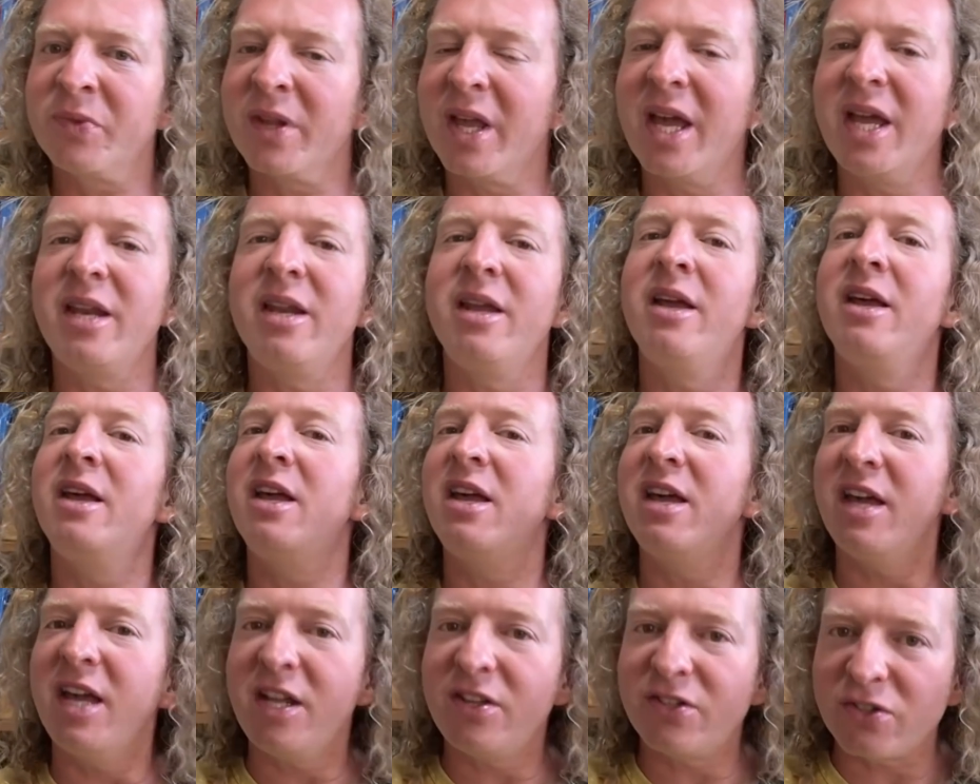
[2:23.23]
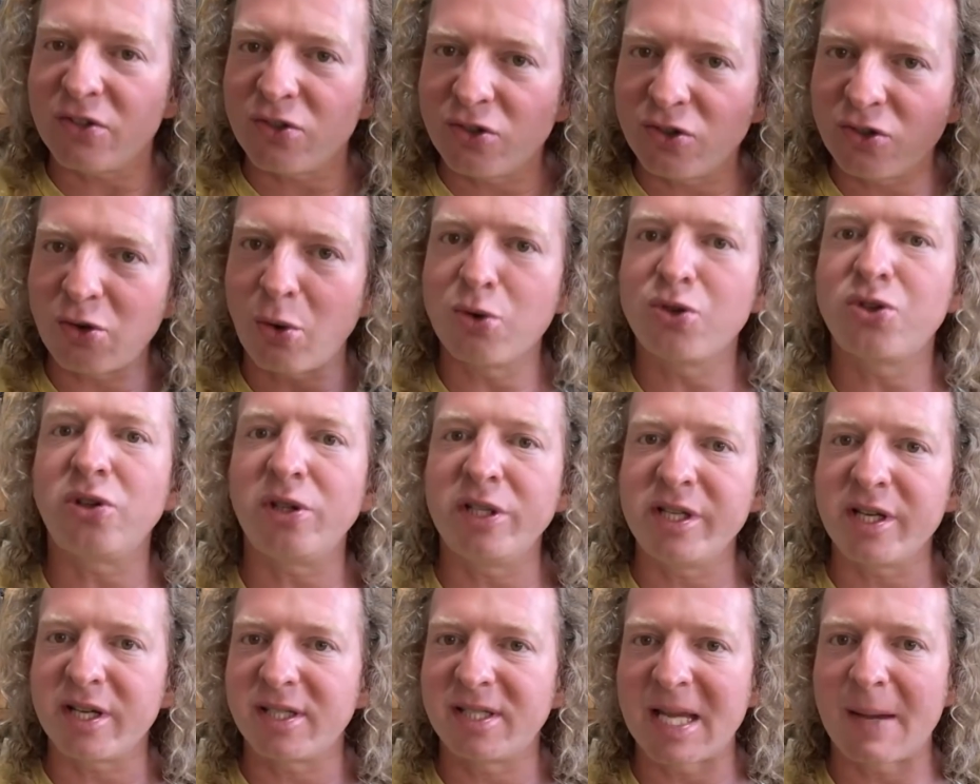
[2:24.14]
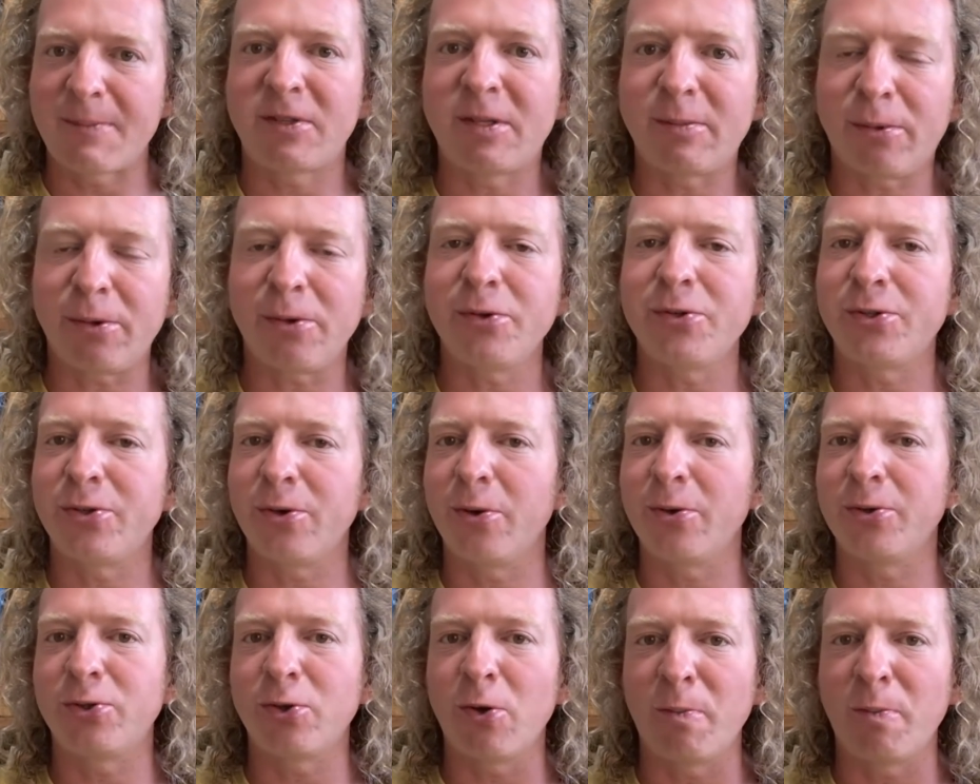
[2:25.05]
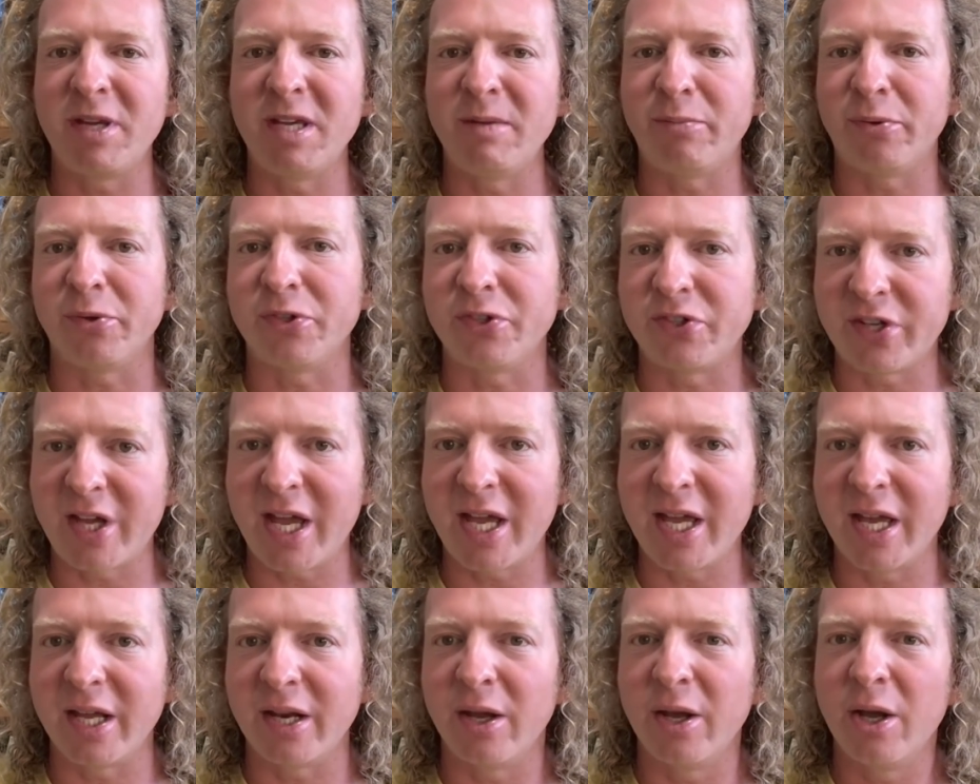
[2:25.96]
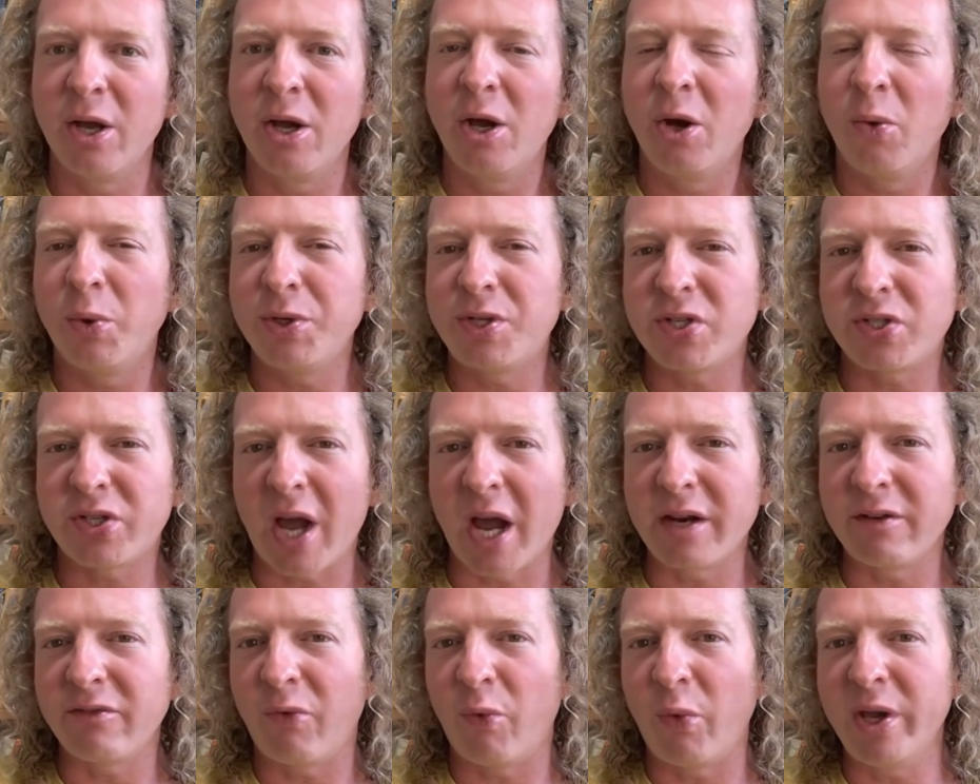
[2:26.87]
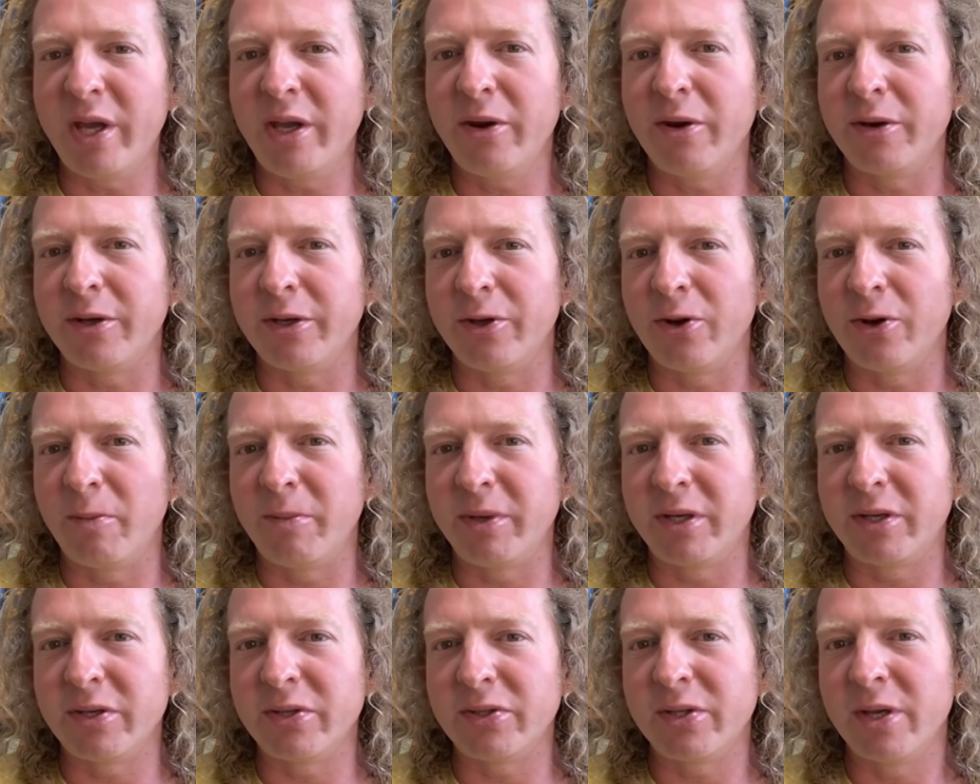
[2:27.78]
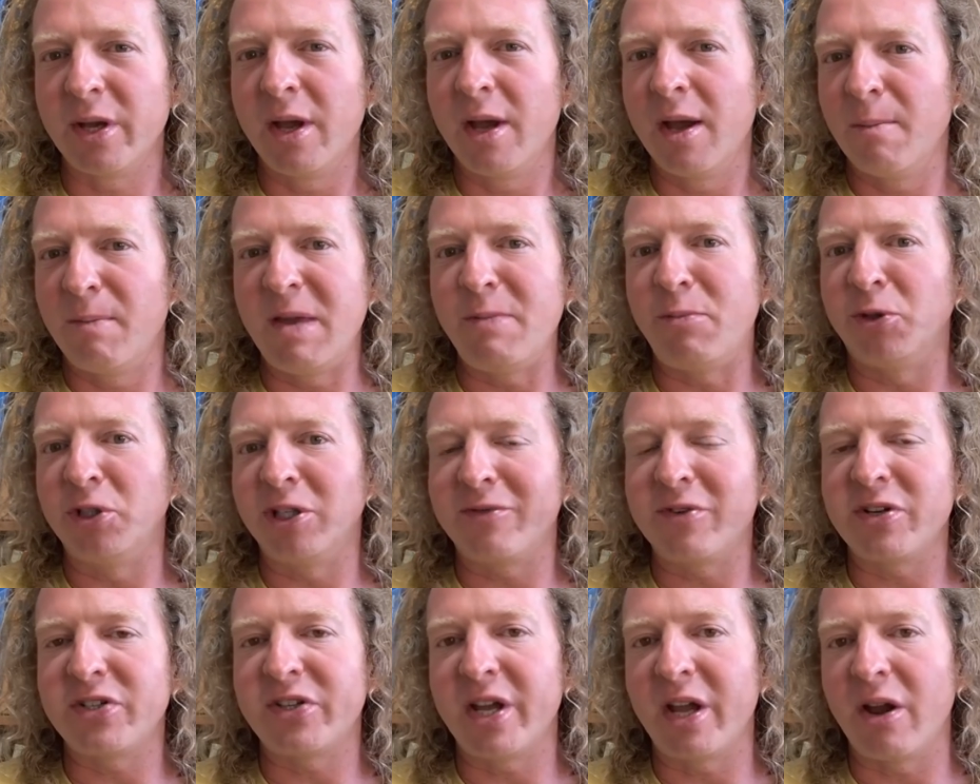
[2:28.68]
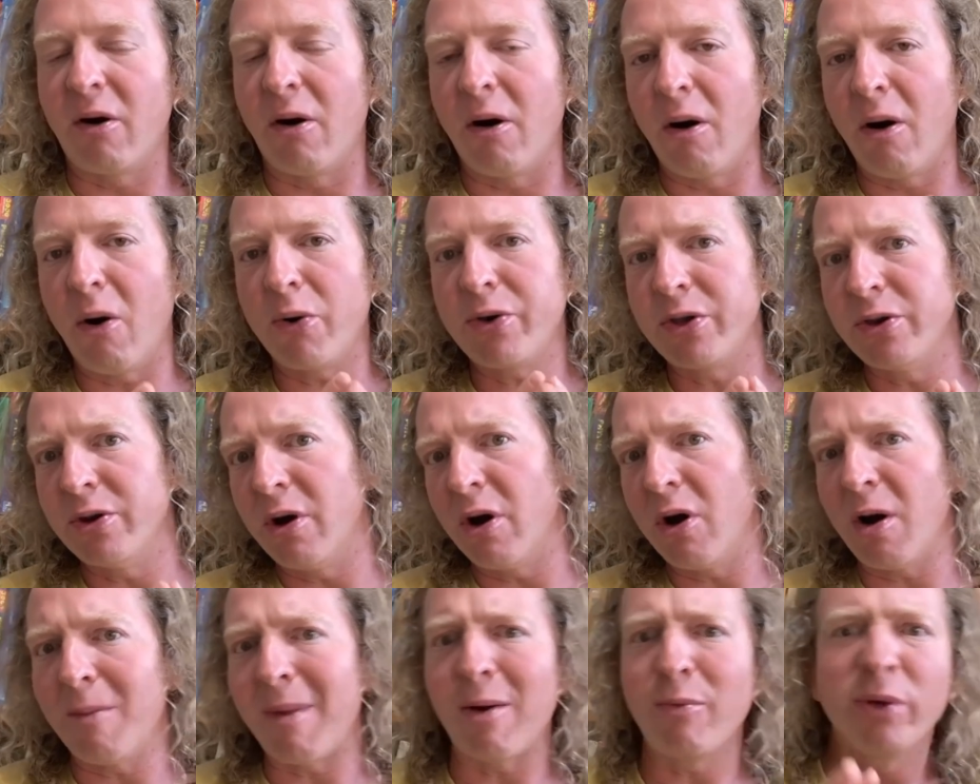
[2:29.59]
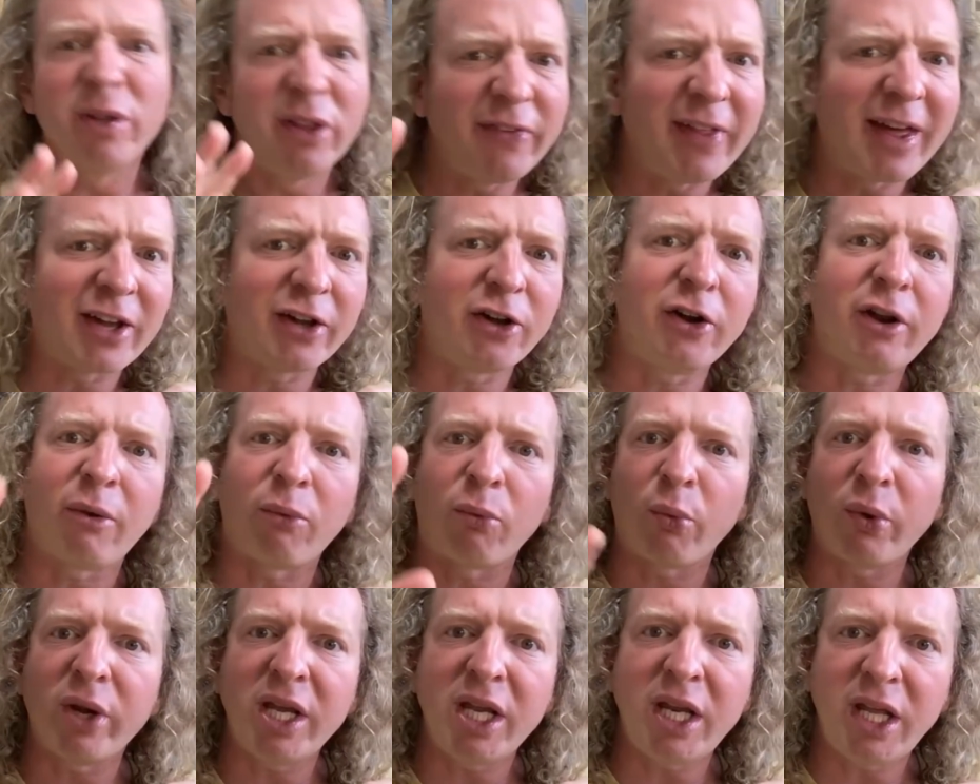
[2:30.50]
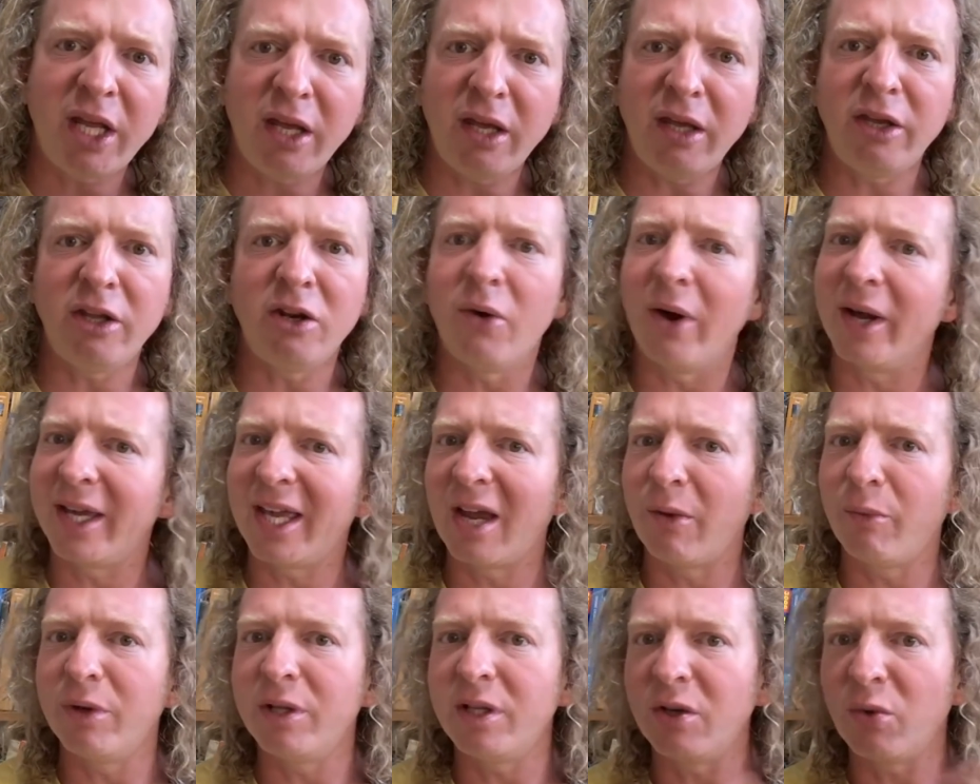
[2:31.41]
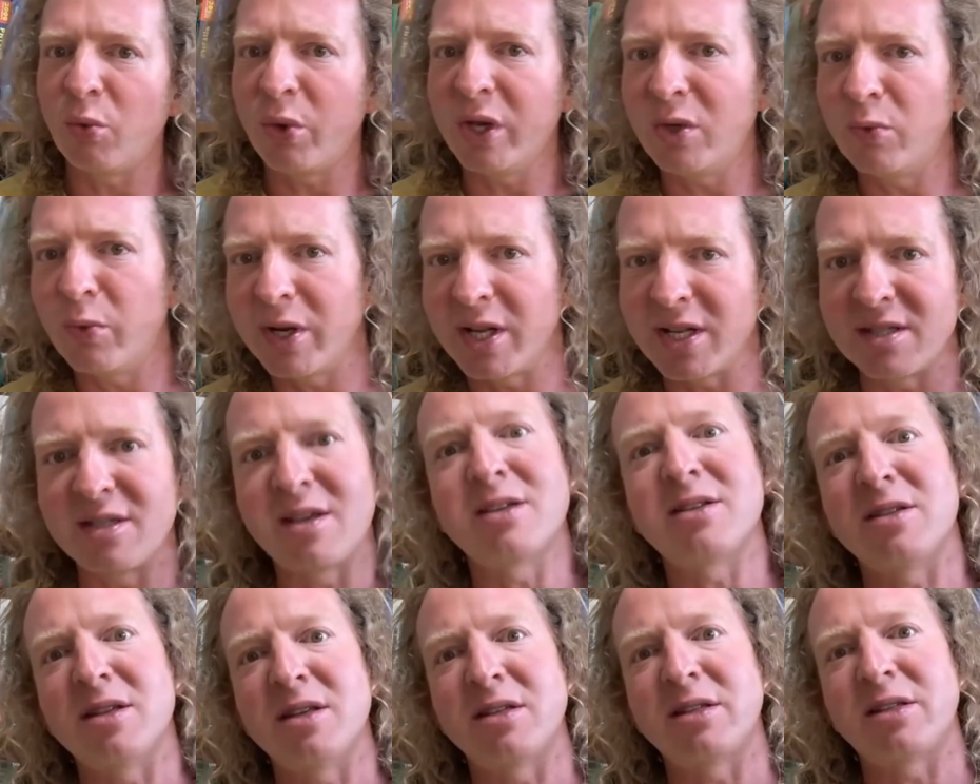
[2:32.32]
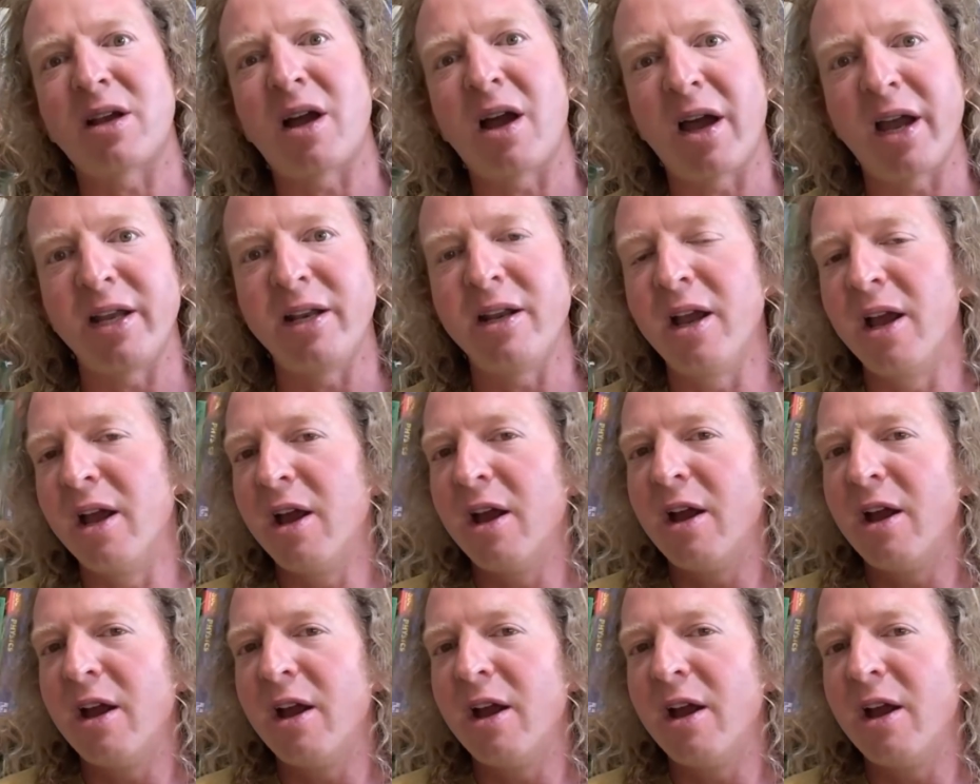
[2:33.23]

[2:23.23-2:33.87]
And it's socially acceptable, so people say it, which is kind of weird, you know, because people never say, oh, you know, I'm not really that good at reading, you know, I can't really read what it says on the sign.